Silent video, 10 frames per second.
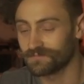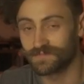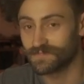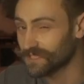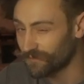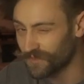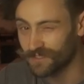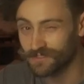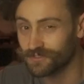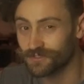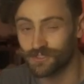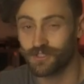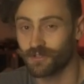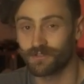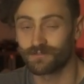something is just
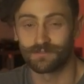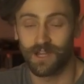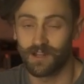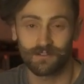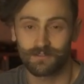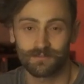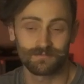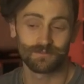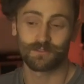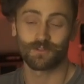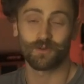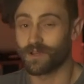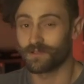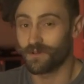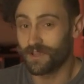not
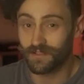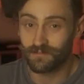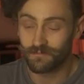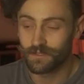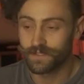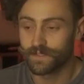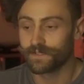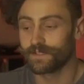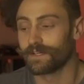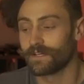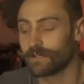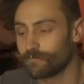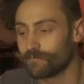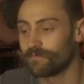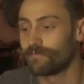quite right.
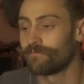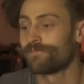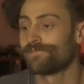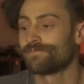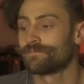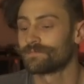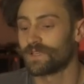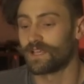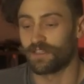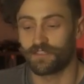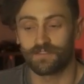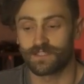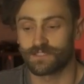And I think that's an